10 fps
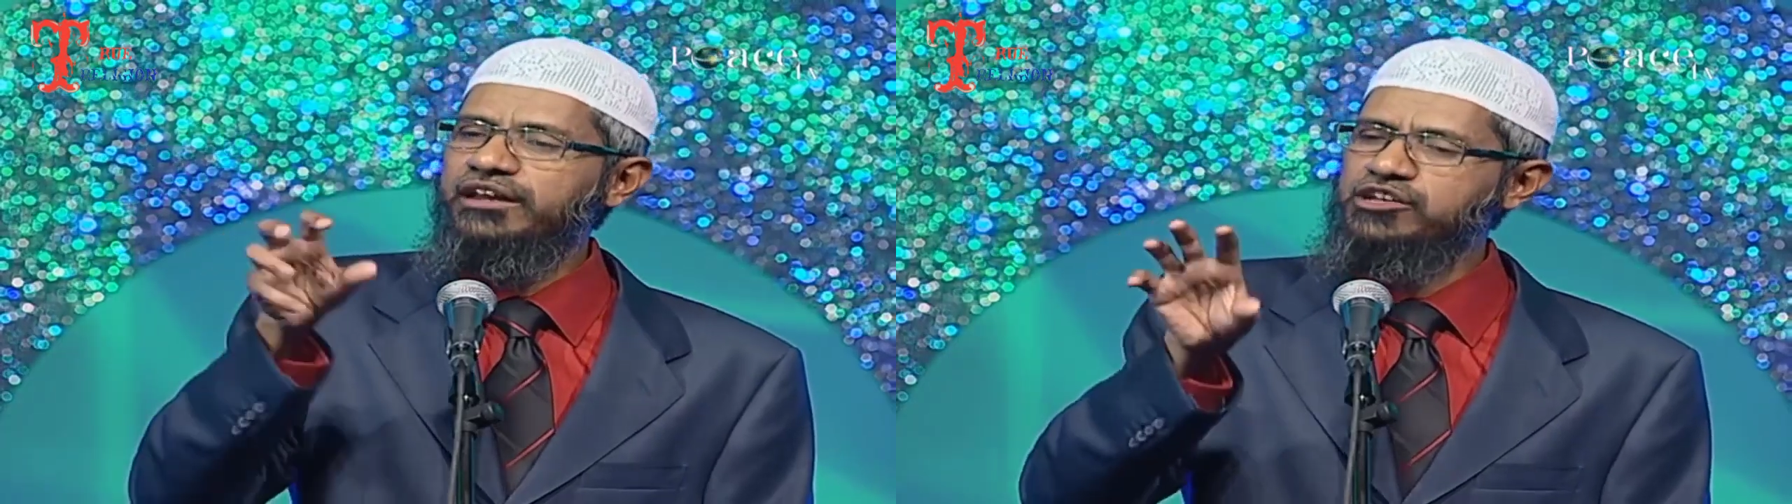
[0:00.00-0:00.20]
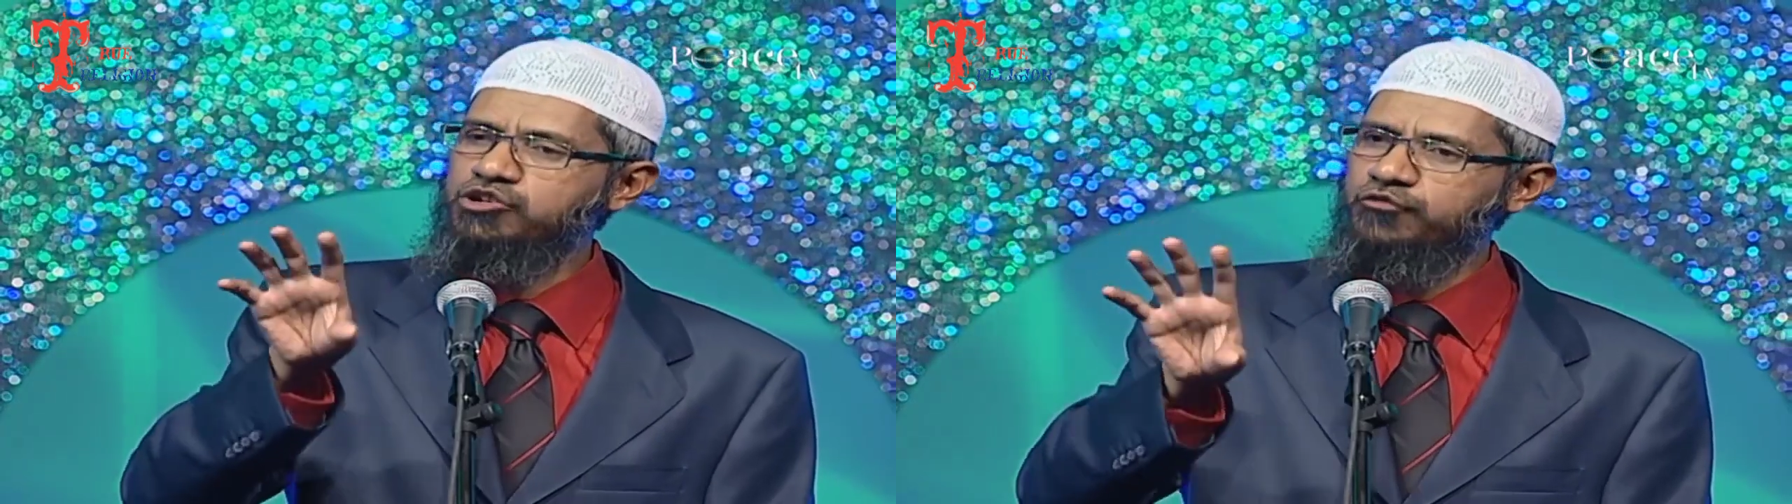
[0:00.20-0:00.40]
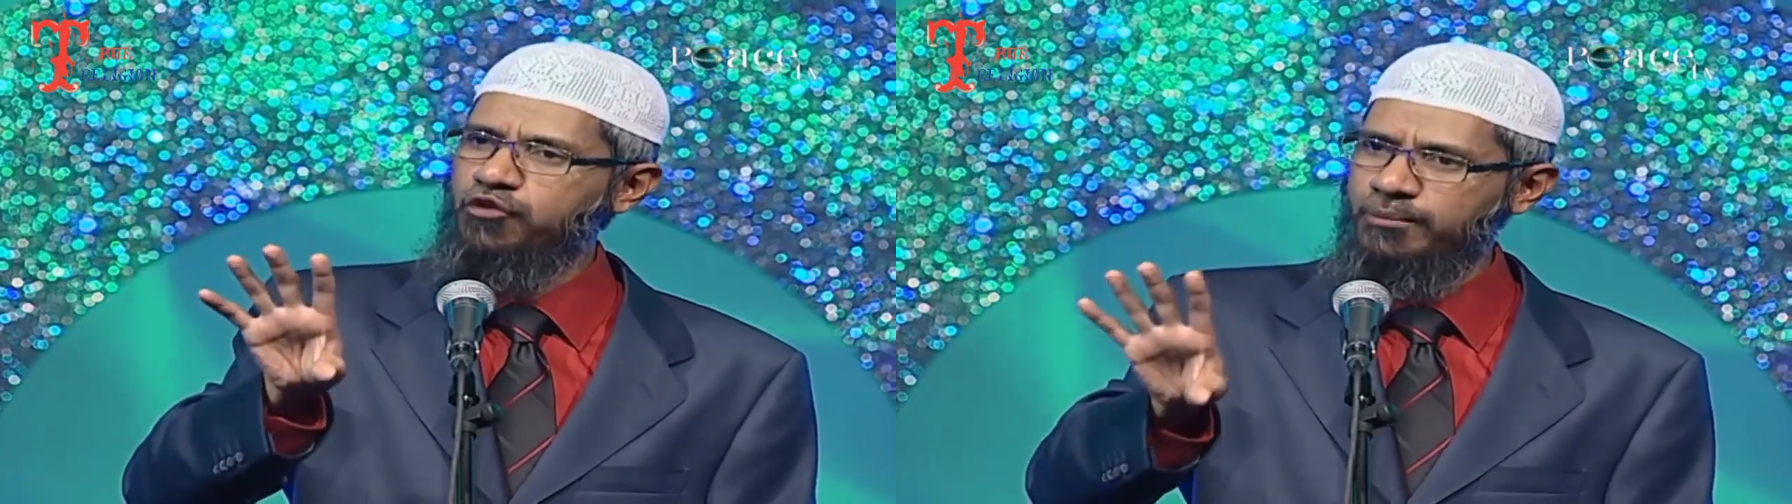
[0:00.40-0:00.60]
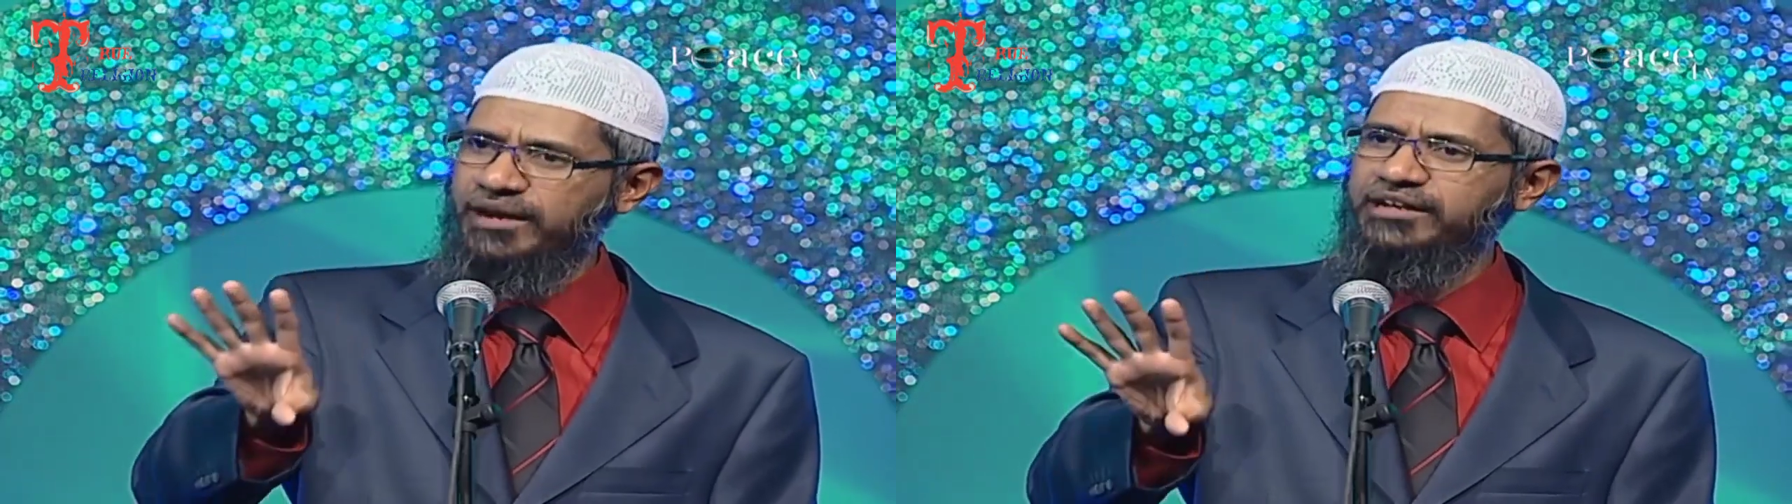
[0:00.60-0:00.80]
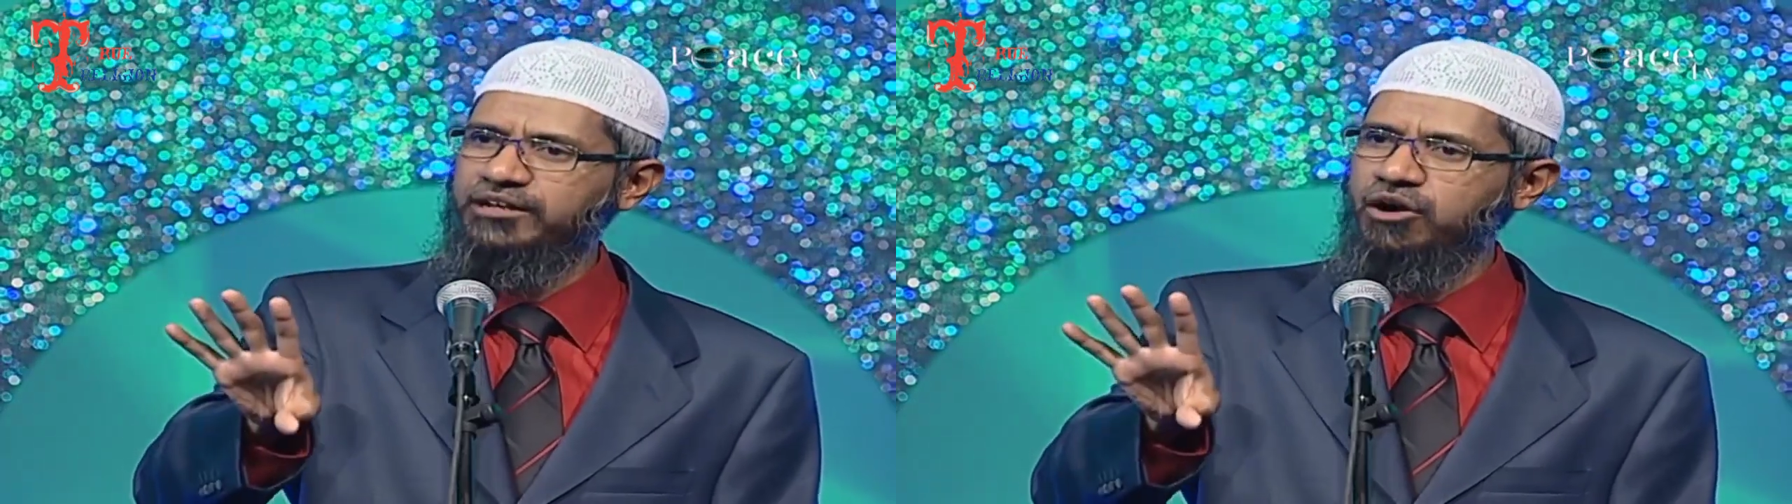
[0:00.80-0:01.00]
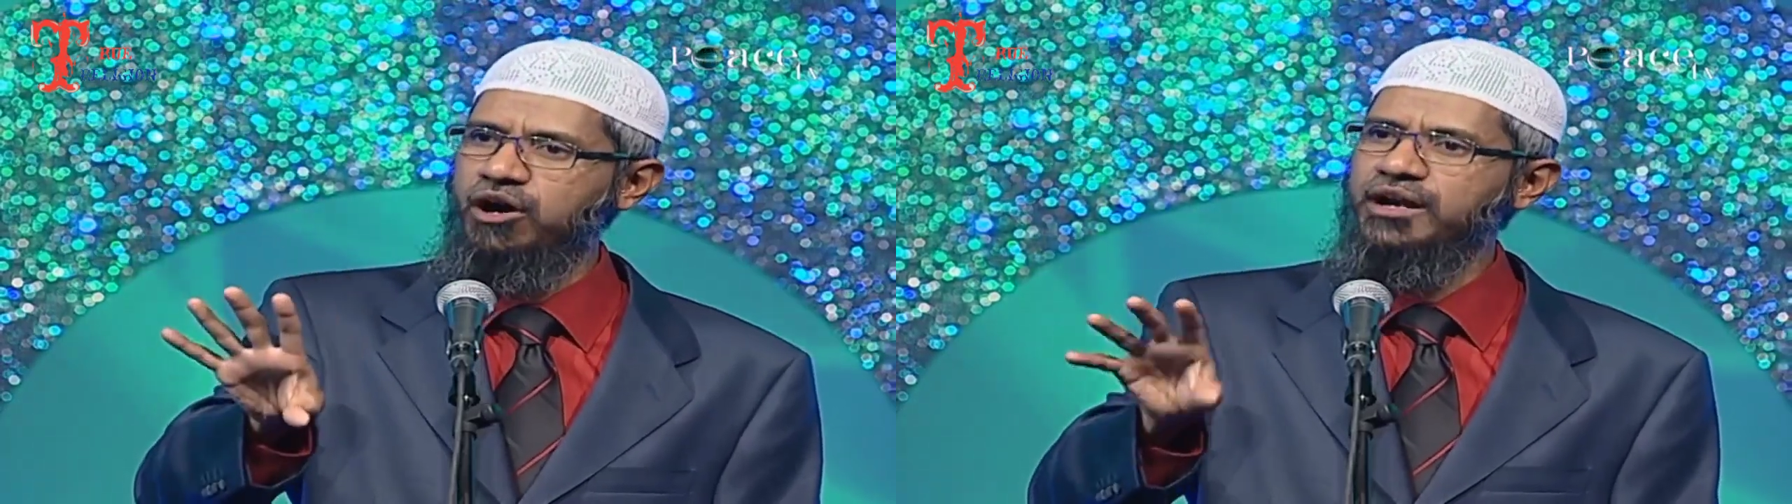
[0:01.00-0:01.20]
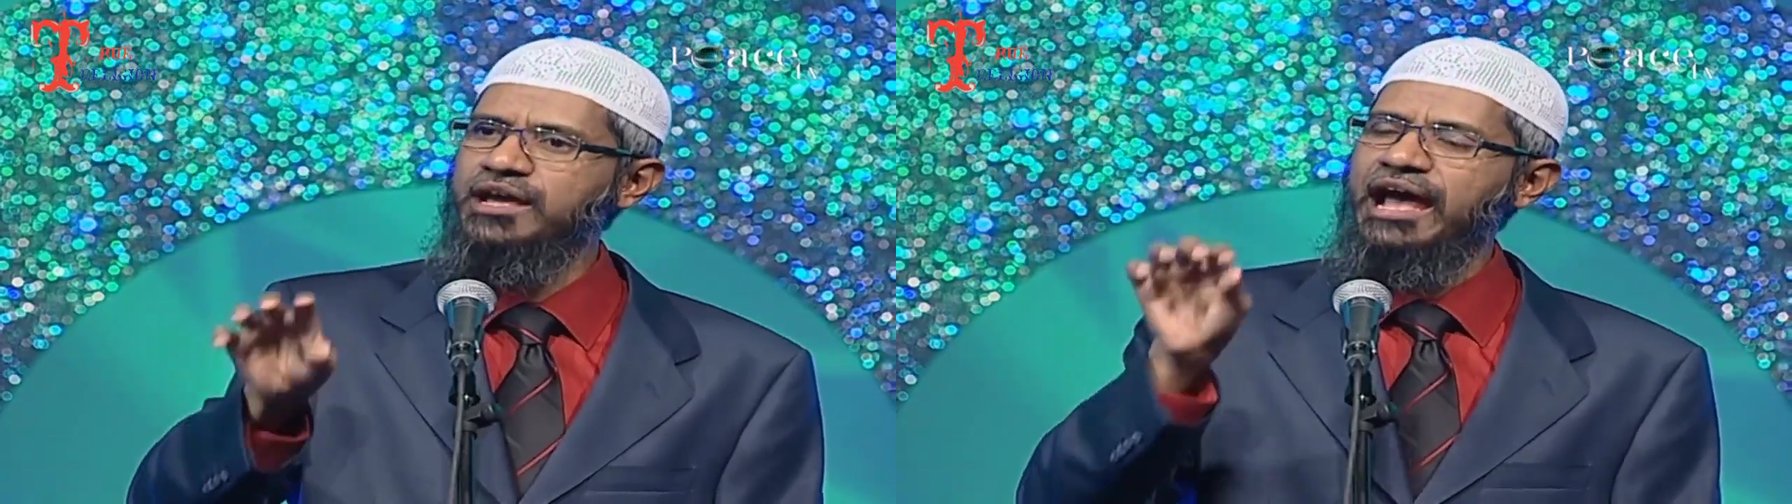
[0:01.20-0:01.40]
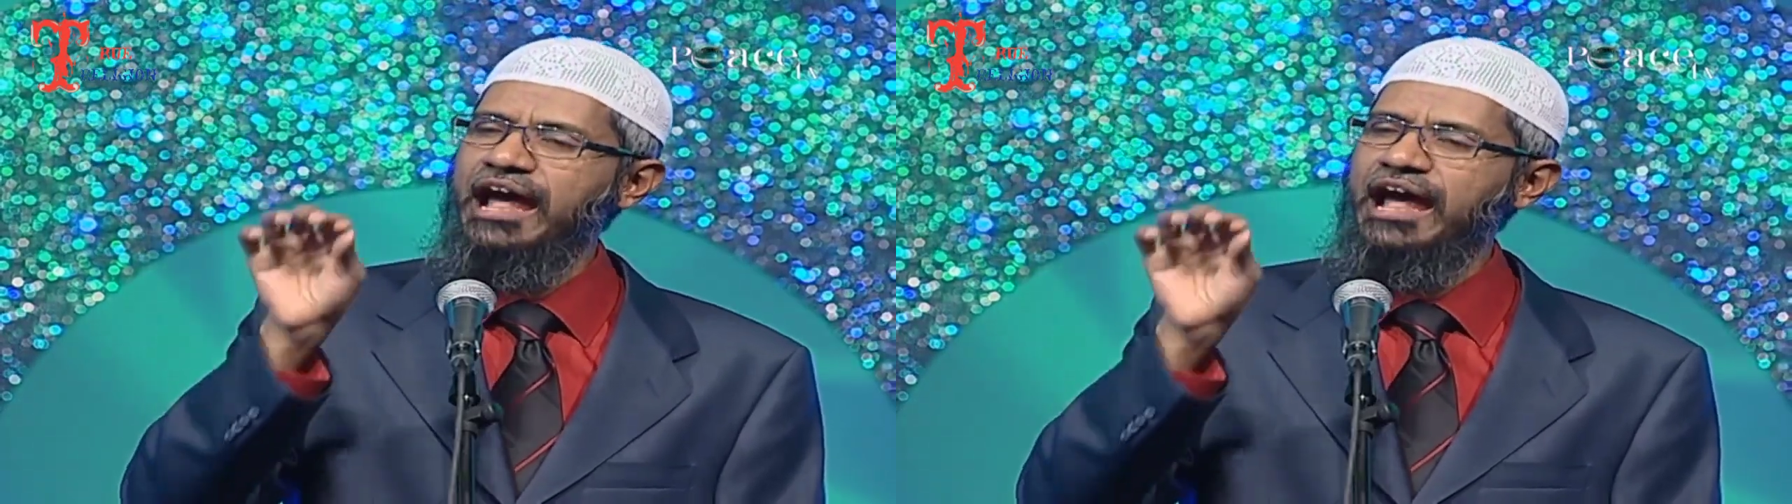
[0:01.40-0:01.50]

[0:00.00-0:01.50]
creation of Almighty God.